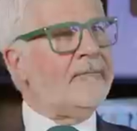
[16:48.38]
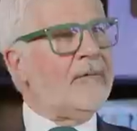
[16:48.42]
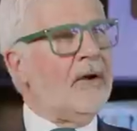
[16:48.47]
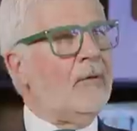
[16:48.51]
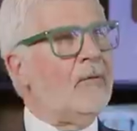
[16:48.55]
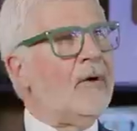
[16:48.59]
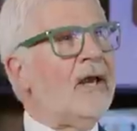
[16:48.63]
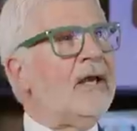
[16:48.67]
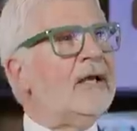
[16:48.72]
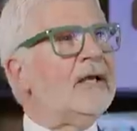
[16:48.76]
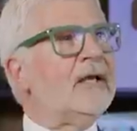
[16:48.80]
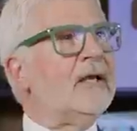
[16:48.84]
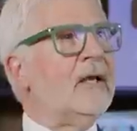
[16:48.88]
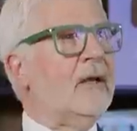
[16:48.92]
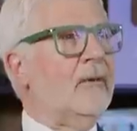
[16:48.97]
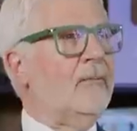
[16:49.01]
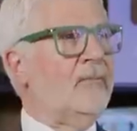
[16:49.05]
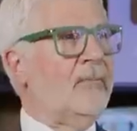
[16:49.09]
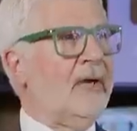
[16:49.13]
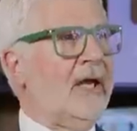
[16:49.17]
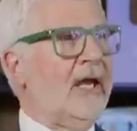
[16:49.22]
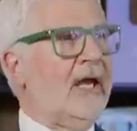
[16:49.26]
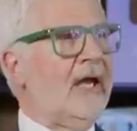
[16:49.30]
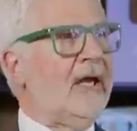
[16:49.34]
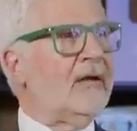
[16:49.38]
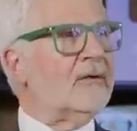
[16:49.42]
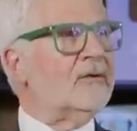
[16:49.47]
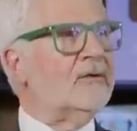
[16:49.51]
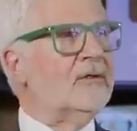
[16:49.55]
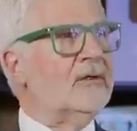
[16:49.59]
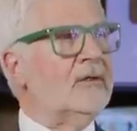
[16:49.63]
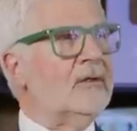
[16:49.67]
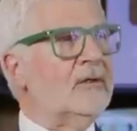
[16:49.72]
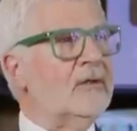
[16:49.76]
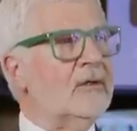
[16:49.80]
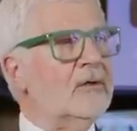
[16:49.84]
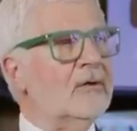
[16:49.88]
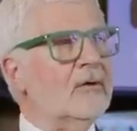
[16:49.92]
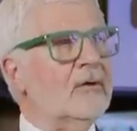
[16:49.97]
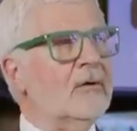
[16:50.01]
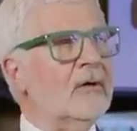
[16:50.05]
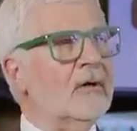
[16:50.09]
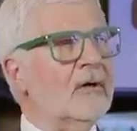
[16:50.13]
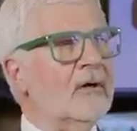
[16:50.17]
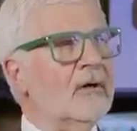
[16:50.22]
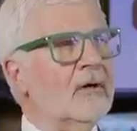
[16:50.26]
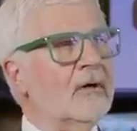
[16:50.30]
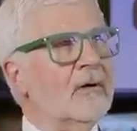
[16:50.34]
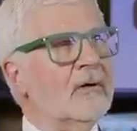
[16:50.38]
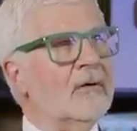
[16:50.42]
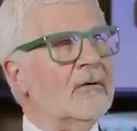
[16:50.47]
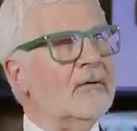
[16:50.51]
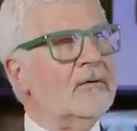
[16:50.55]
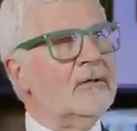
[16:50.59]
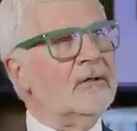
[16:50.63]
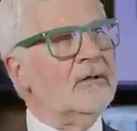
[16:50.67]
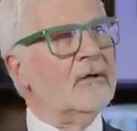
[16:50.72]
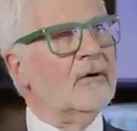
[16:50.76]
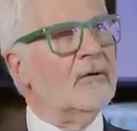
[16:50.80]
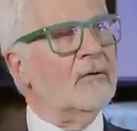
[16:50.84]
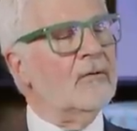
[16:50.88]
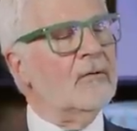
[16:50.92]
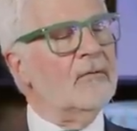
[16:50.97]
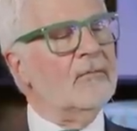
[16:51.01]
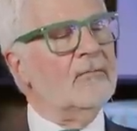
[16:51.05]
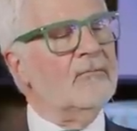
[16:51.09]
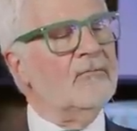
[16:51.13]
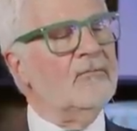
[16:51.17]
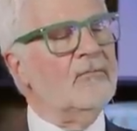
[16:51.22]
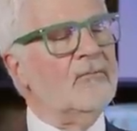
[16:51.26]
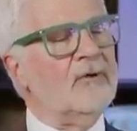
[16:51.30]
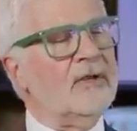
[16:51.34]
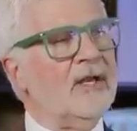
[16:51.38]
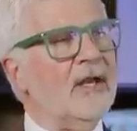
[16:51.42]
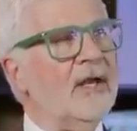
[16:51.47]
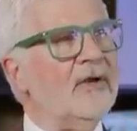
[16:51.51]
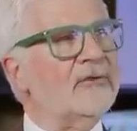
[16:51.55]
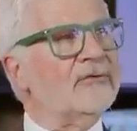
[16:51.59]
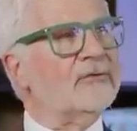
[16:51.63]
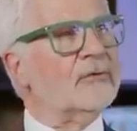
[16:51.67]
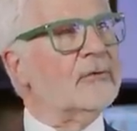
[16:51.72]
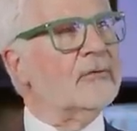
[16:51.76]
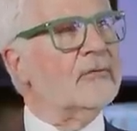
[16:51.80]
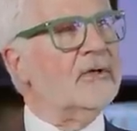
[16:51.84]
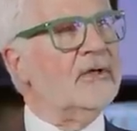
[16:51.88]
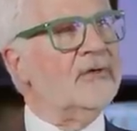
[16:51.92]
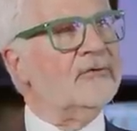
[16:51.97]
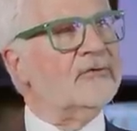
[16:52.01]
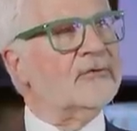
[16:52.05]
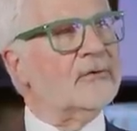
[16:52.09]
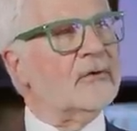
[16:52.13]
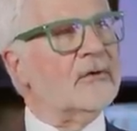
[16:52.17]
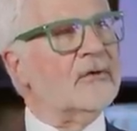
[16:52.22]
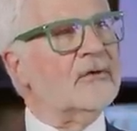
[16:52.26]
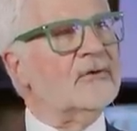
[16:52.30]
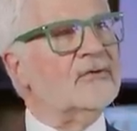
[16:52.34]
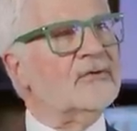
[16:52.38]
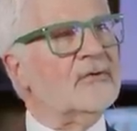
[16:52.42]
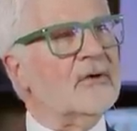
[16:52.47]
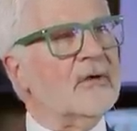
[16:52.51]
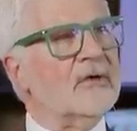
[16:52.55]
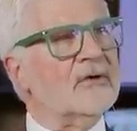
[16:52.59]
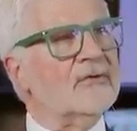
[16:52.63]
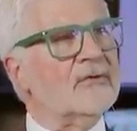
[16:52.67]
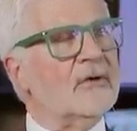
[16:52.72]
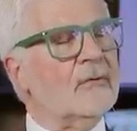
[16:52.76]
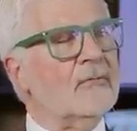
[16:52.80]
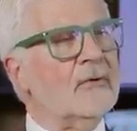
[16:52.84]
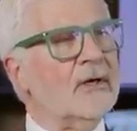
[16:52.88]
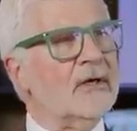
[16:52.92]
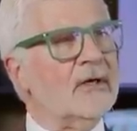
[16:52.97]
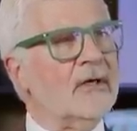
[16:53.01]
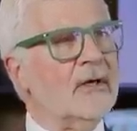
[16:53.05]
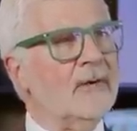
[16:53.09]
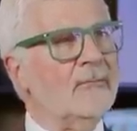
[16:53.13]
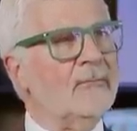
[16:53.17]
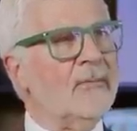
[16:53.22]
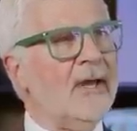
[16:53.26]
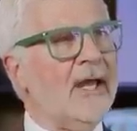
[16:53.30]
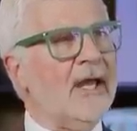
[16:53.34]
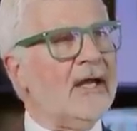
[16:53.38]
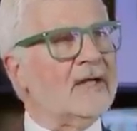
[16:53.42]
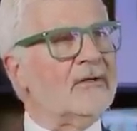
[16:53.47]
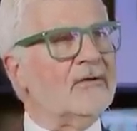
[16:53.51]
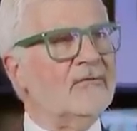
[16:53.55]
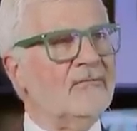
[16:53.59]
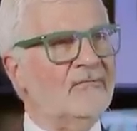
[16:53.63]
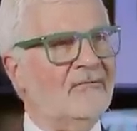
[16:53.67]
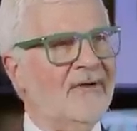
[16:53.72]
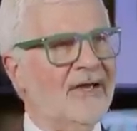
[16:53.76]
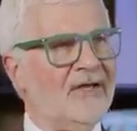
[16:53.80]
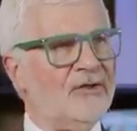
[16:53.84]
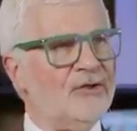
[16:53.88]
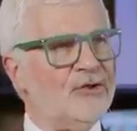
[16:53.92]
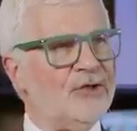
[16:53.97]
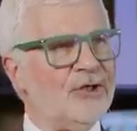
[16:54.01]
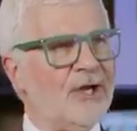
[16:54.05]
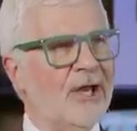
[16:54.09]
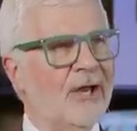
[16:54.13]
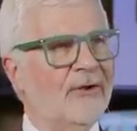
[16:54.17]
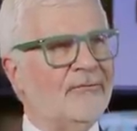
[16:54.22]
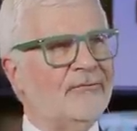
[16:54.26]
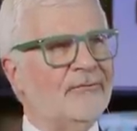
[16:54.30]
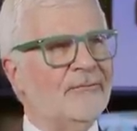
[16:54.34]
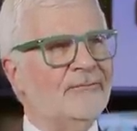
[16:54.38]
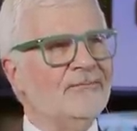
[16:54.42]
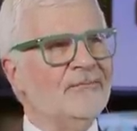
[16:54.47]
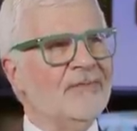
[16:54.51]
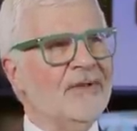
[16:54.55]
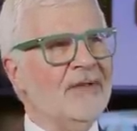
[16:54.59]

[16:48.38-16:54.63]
I want to come back to your, cancer research, because I want to come back to VEGF,